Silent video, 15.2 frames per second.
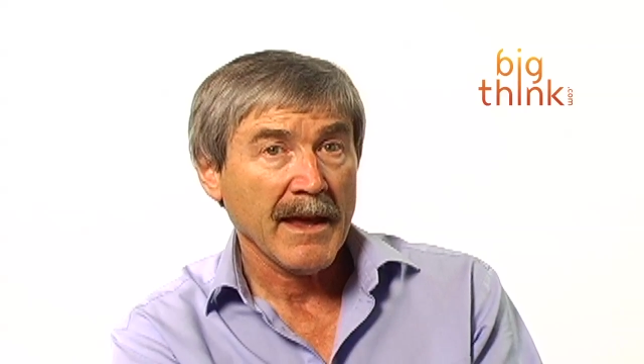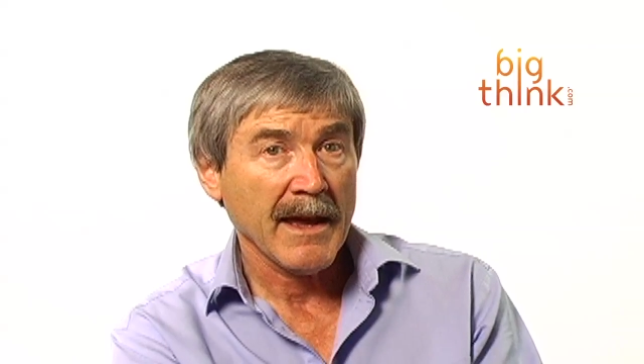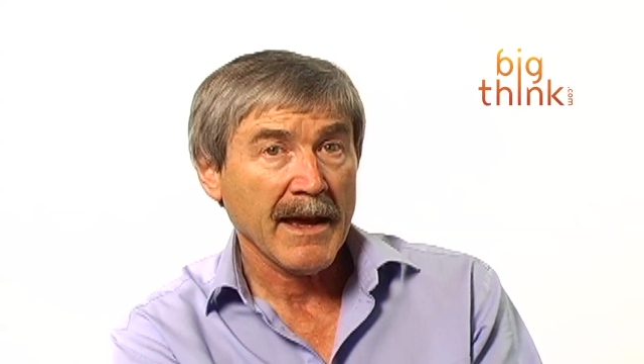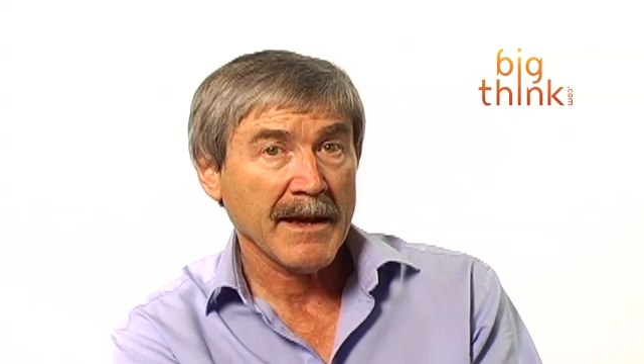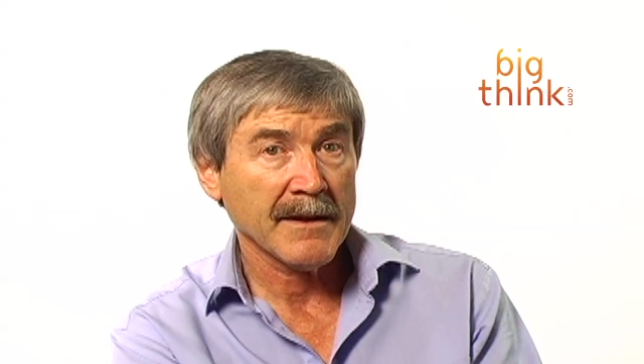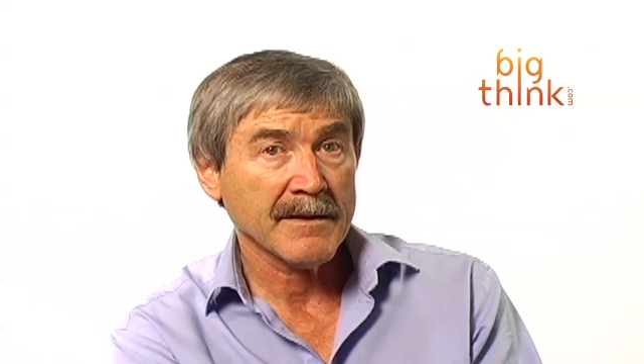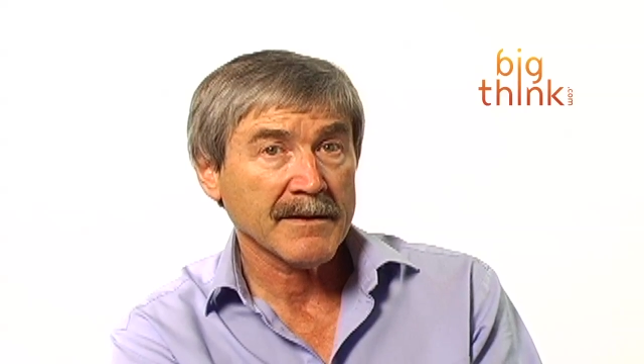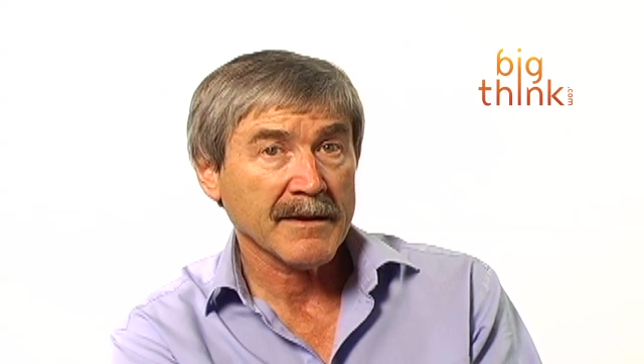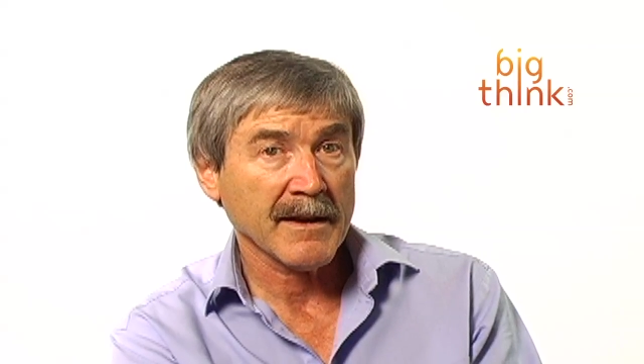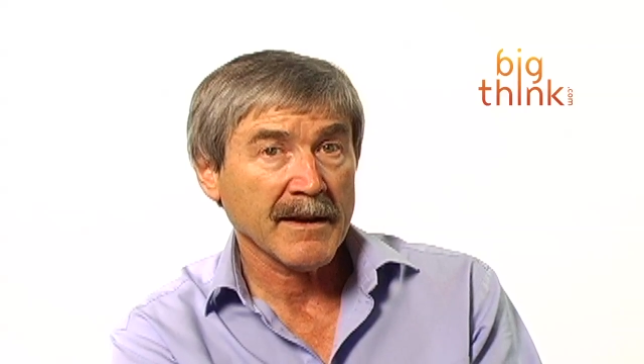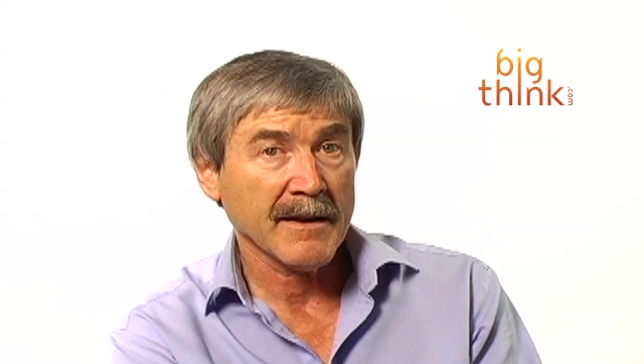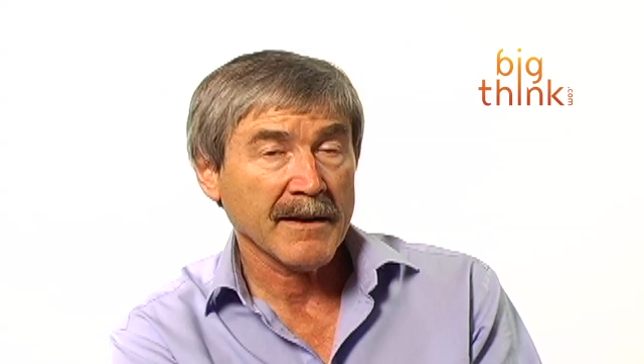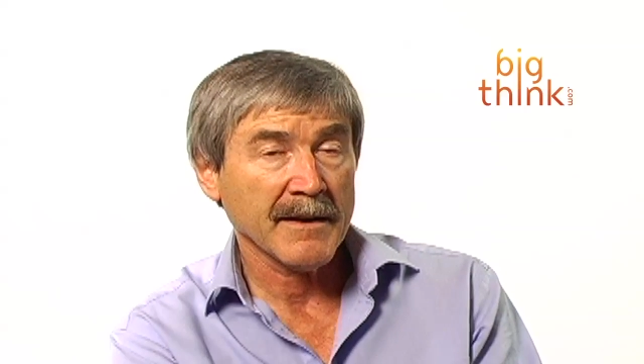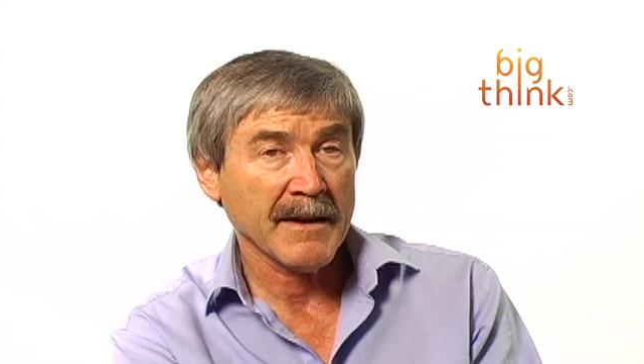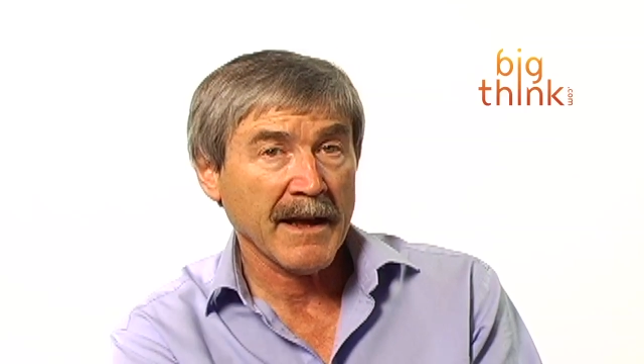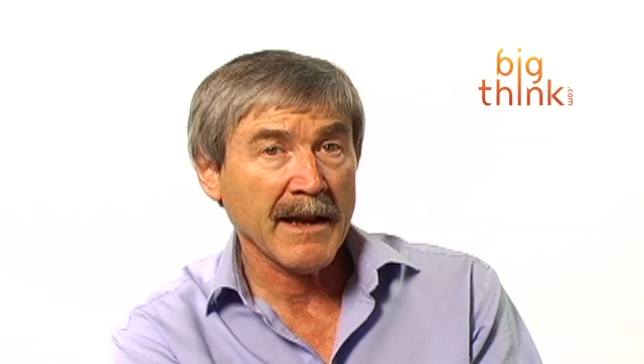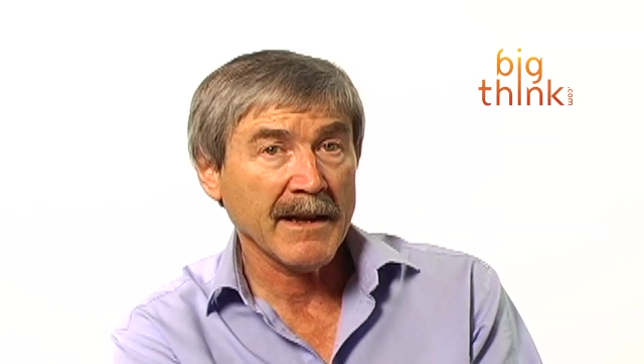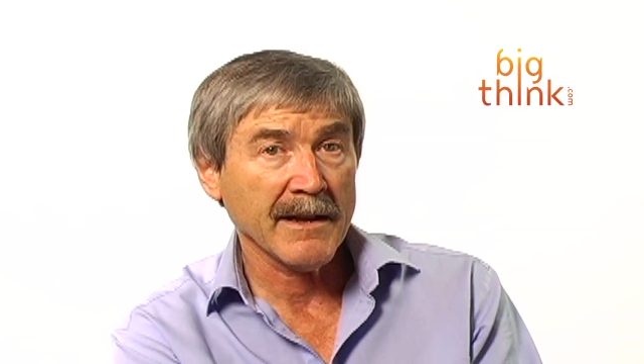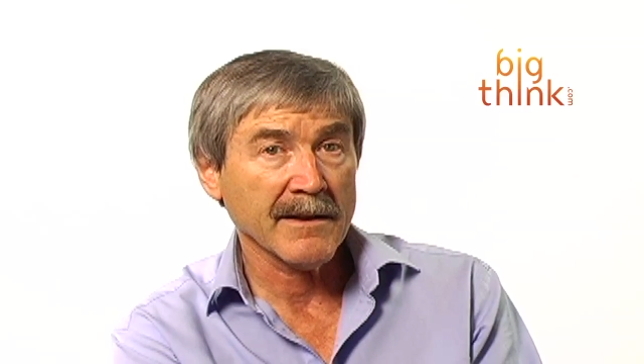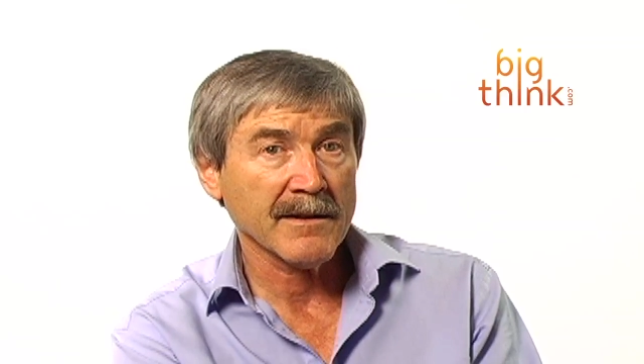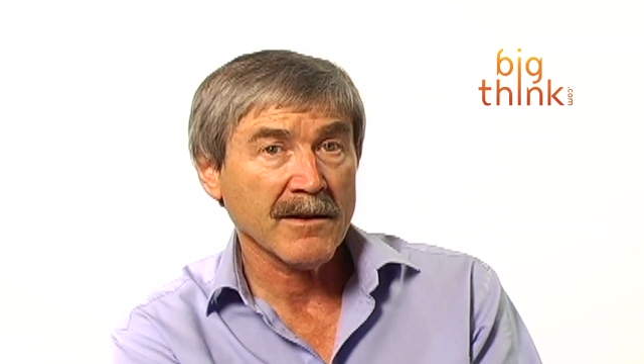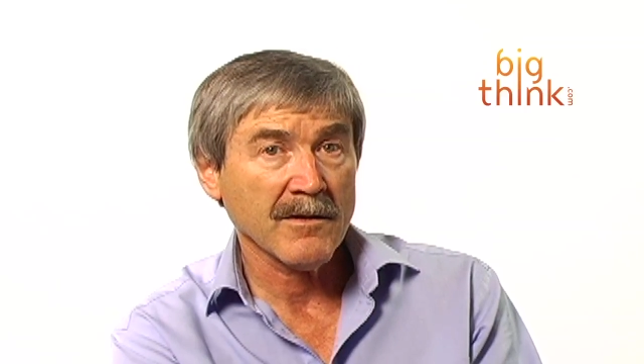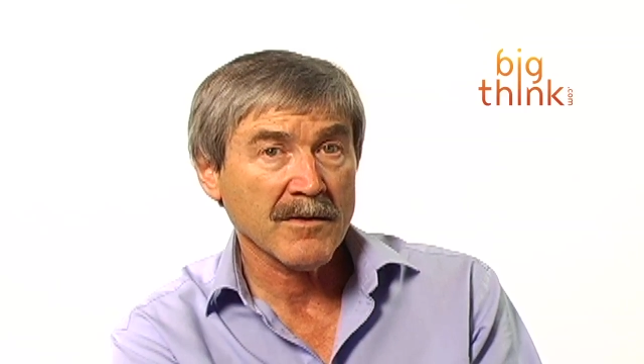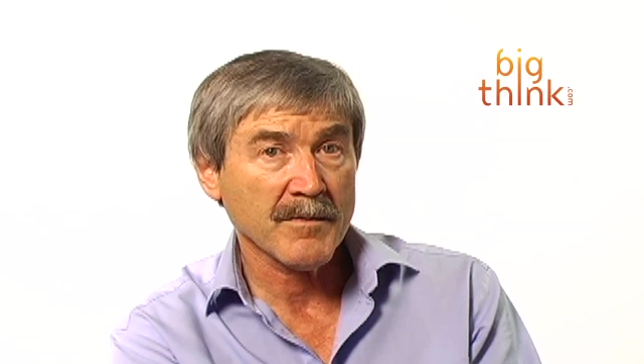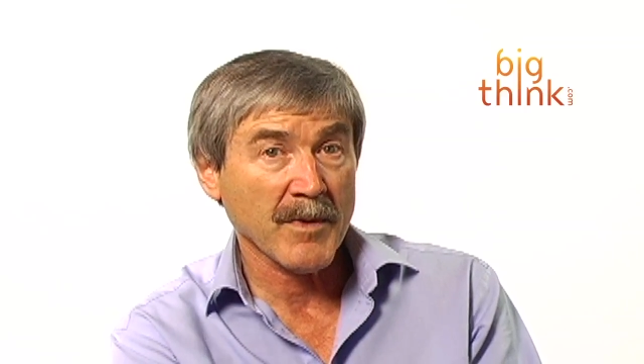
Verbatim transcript: And uh, an alien whose